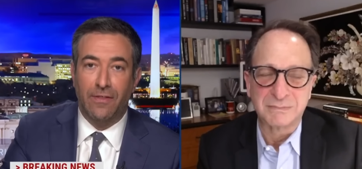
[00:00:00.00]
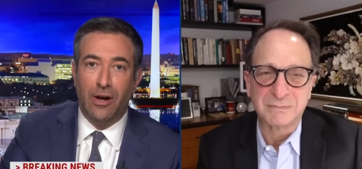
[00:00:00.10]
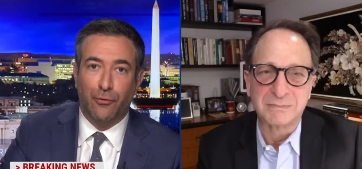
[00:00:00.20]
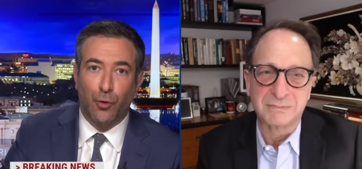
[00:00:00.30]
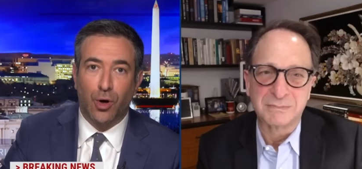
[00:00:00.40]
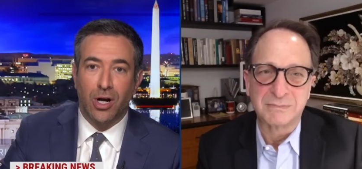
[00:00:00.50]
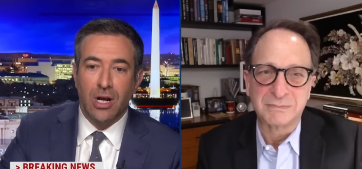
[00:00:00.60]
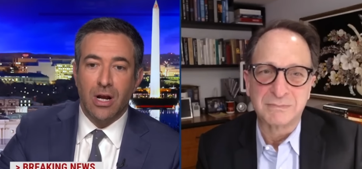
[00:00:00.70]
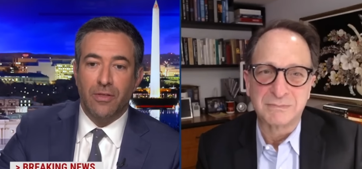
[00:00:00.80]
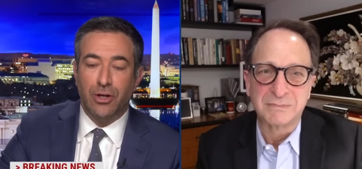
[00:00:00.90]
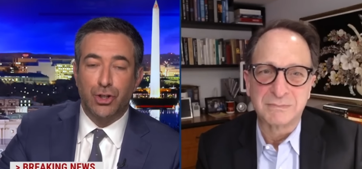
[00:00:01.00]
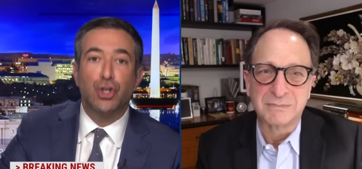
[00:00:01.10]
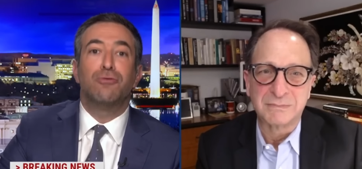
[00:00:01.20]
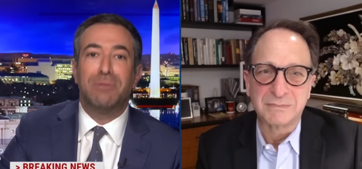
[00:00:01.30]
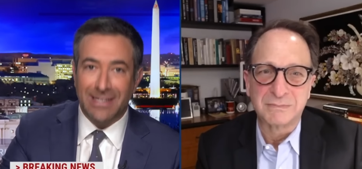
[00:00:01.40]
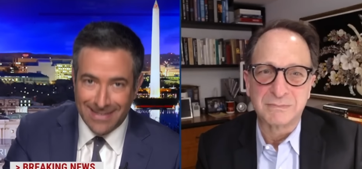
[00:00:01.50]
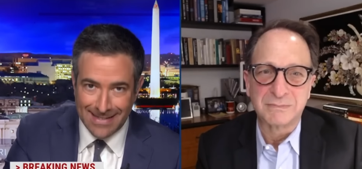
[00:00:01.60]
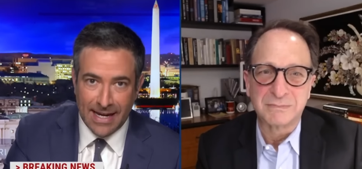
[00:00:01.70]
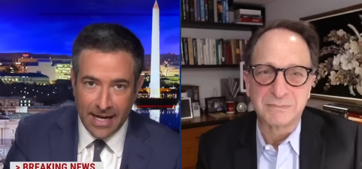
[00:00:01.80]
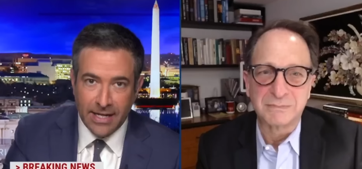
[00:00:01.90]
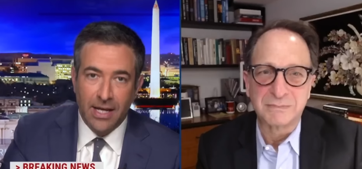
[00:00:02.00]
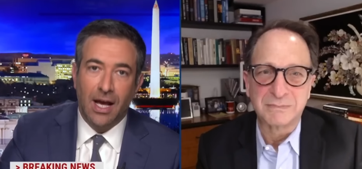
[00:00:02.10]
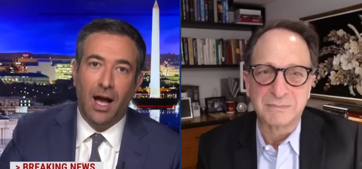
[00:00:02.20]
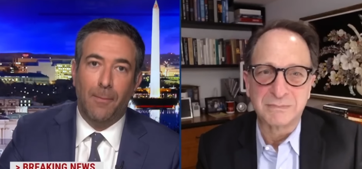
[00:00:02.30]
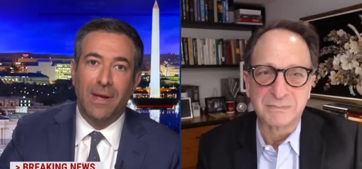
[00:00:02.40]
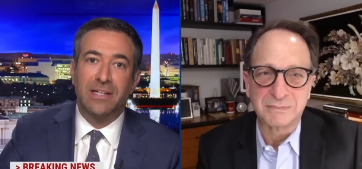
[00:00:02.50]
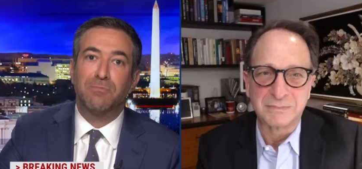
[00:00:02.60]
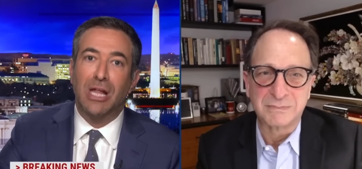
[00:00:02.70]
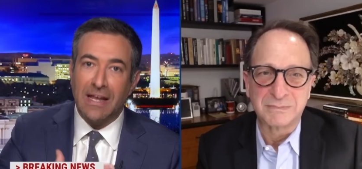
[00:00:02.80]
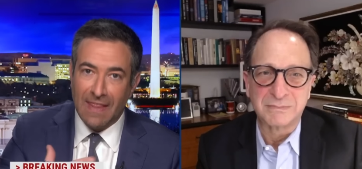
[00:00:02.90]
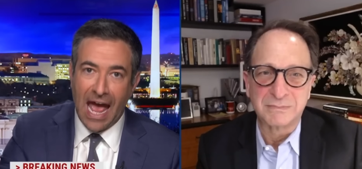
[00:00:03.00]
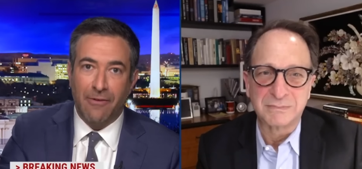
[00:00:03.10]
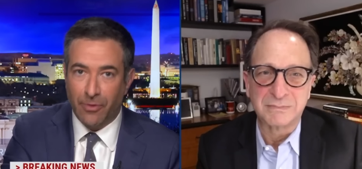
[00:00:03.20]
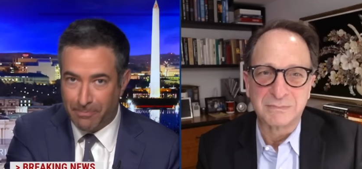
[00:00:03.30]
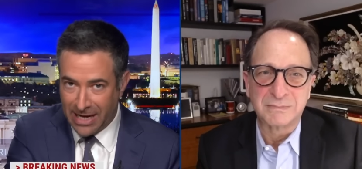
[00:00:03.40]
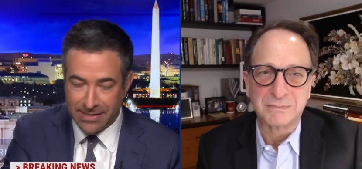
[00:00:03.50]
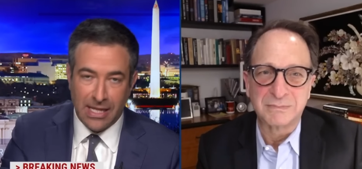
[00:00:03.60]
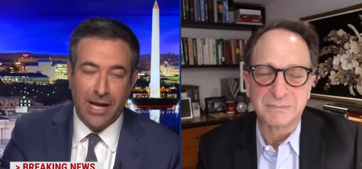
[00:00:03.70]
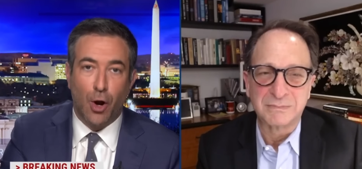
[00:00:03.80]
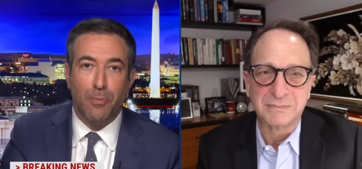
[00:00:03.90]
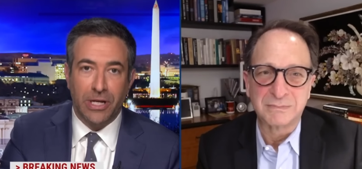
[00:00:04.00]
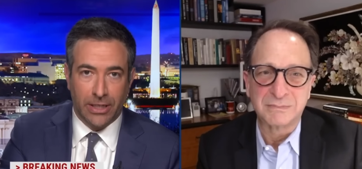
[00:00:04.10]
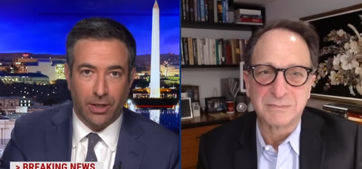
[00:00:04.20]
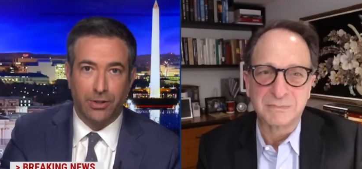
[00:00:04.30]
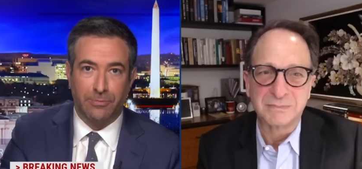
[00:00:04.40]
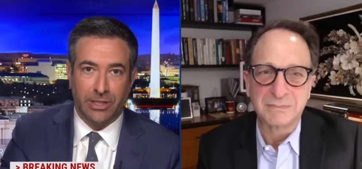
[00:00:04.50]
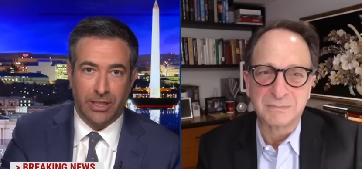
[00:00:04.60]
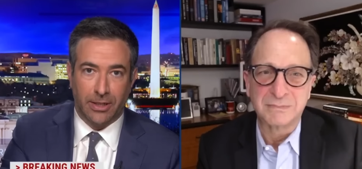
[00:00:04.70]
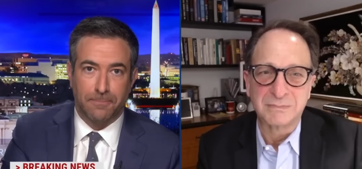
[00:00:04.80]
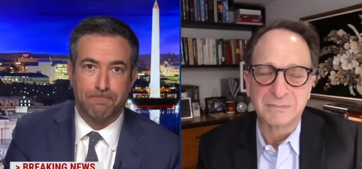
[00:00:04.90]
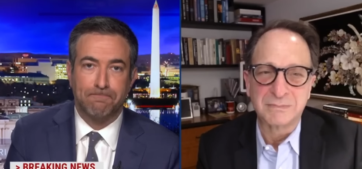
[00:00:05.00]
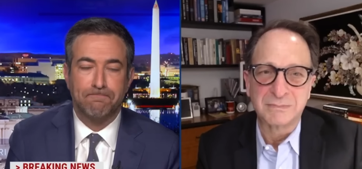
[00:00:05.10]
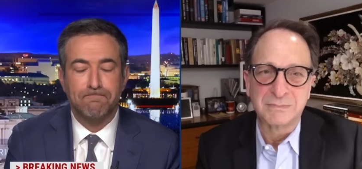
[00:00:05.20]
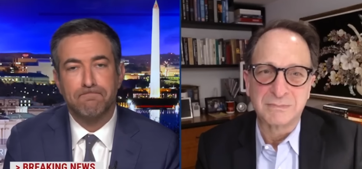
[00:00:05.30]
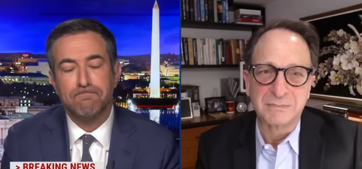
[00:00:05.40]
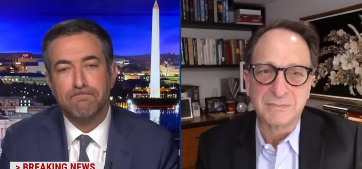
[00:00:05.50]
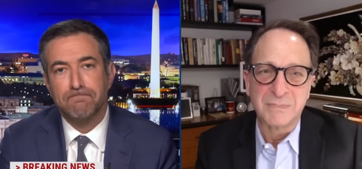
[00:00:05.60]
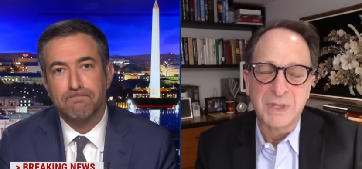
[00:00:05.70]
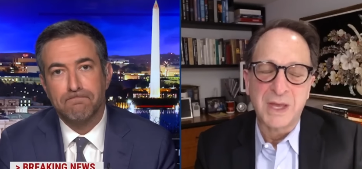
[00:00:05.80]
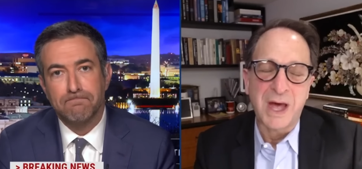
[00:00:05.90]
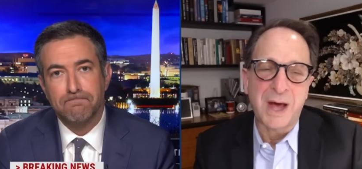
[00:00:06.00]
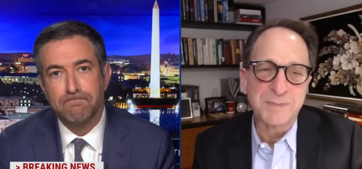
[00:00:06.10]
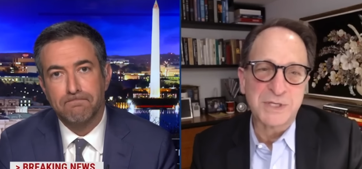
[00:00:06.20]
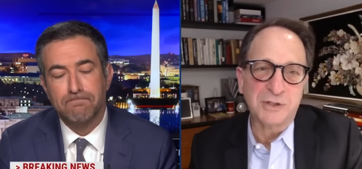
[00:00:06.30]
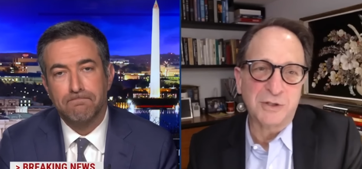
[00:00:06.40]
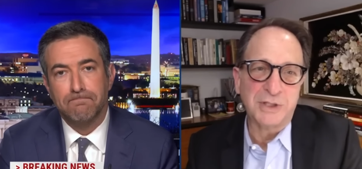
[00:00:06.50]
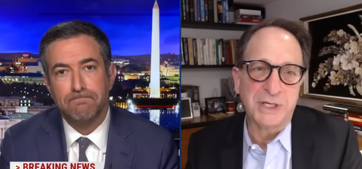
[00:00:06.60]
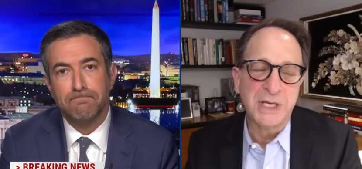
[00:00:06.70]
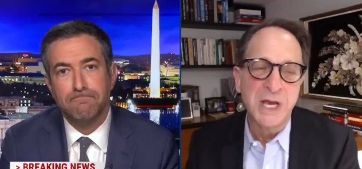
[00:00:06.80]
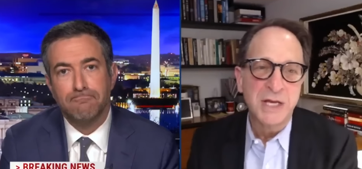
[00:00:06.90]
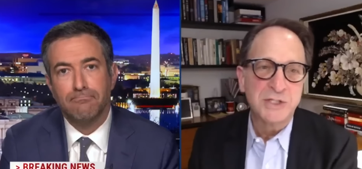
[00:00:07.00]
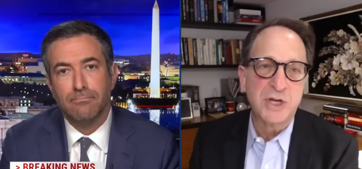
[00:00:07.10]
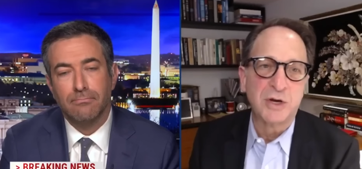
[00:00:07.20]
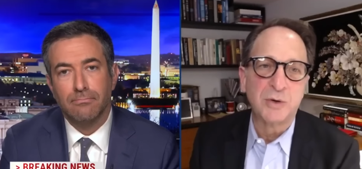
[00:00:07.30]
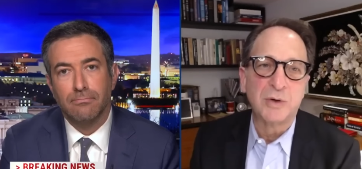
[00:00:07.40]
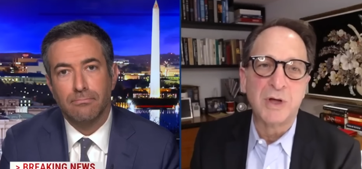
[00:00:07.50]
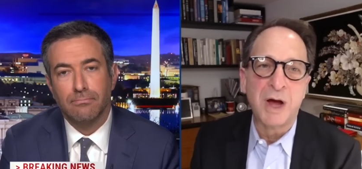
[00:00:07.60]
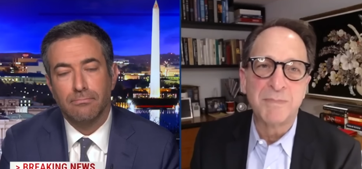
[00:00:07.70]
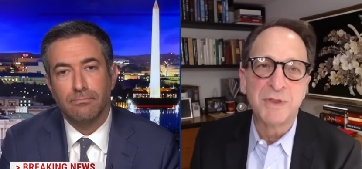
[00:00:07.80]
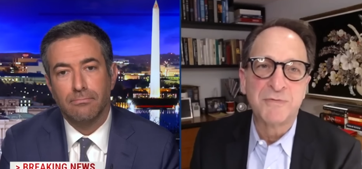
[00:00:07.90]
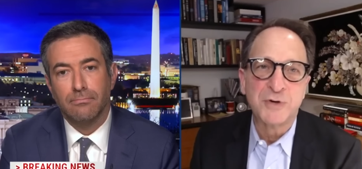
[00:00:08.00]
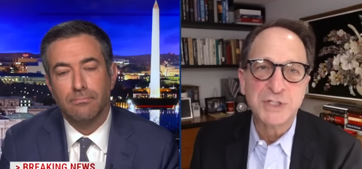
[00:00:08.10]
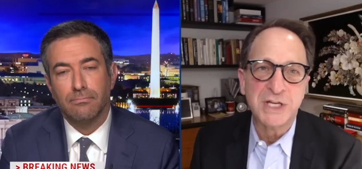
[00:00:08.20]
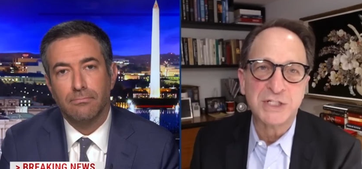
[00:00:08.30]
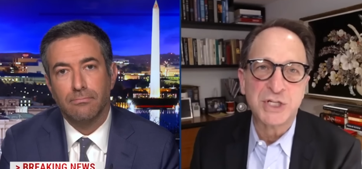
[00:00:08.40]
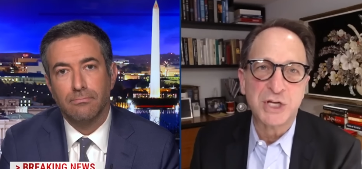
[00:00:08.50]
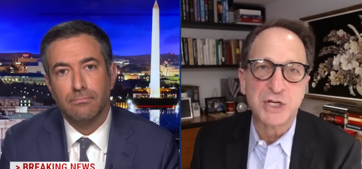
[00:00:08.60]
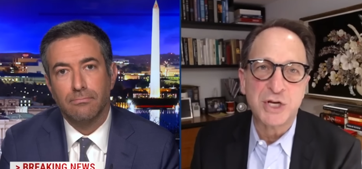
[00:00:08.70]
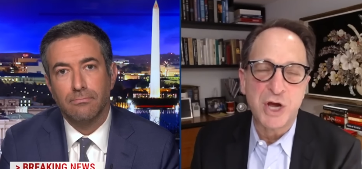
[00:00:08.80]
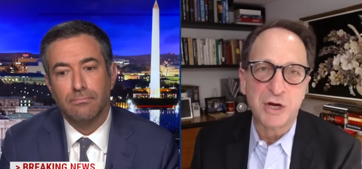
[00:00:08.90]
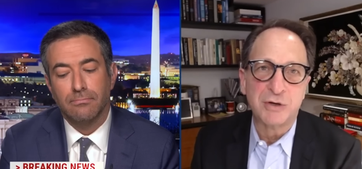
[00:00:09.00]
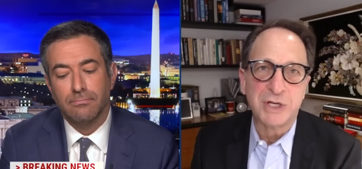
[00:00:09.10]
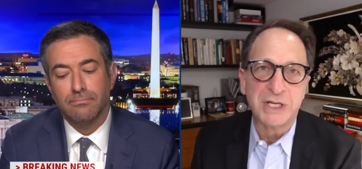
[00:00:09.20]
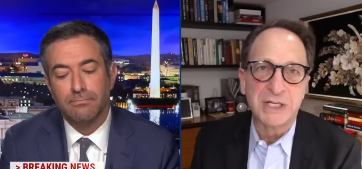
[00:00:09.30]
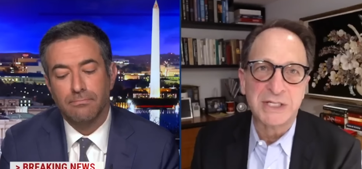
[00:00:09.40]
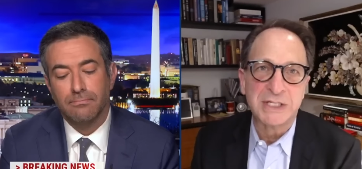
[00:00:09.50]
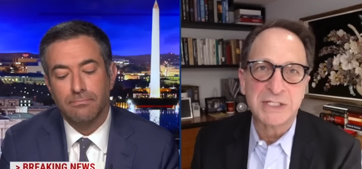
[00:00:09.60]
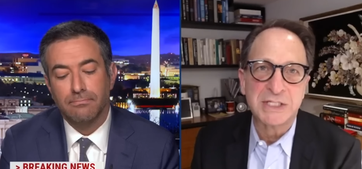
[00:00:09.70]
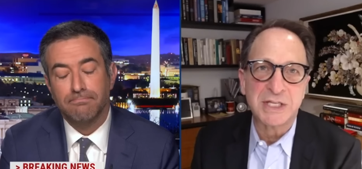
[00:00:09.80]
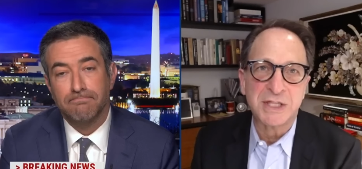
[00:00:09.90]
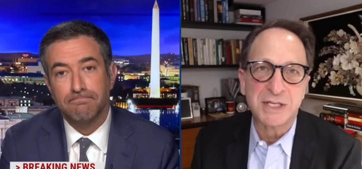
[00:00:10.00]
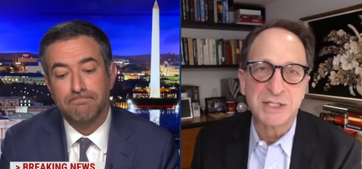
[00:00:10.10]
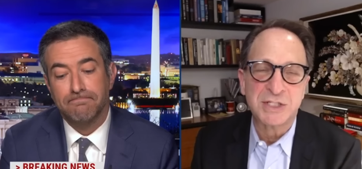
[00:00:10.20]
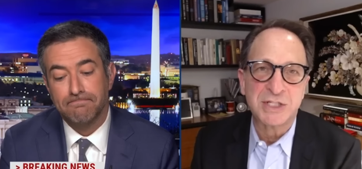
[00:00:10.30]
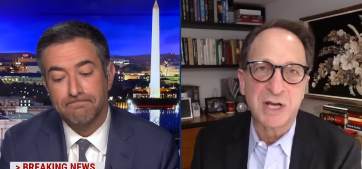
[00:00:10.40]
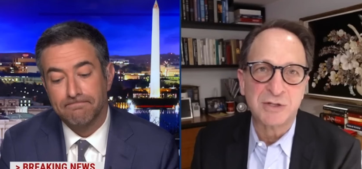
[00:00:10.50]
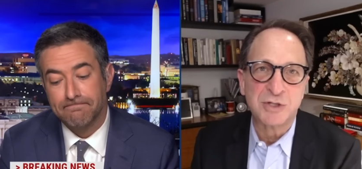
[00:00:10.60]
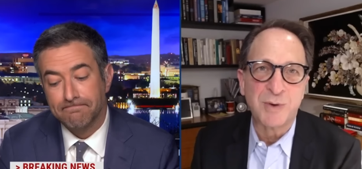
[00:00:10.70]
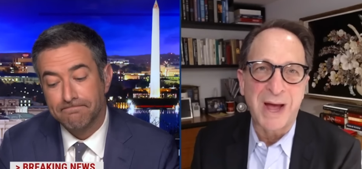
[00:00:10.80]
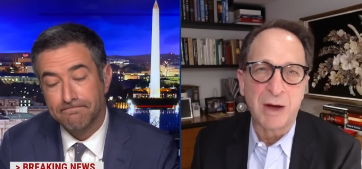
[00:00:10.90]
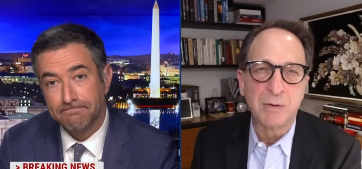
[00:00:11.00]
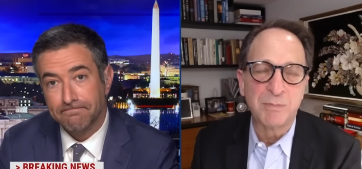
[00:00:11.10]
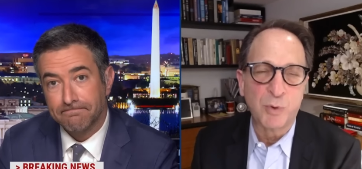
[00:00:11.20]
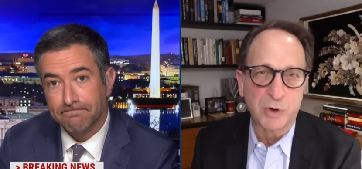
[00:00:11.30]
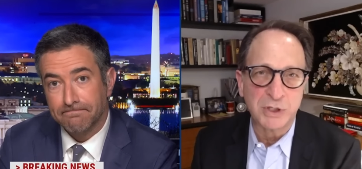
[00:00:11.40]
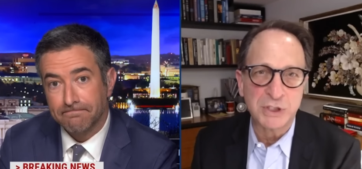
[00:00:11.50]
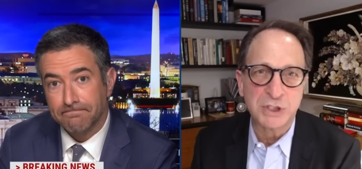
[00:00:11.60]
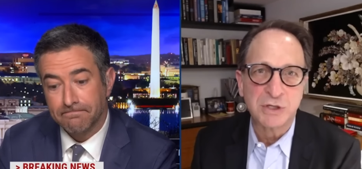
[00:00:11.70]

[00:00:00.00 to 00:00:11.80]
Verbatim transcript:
Speaker 1: therefore there shouldn't be a stay. Um, explain that baseline opening argument here.
Speaker 2: Absolutely. So, um, the first thing to note is this tells you how important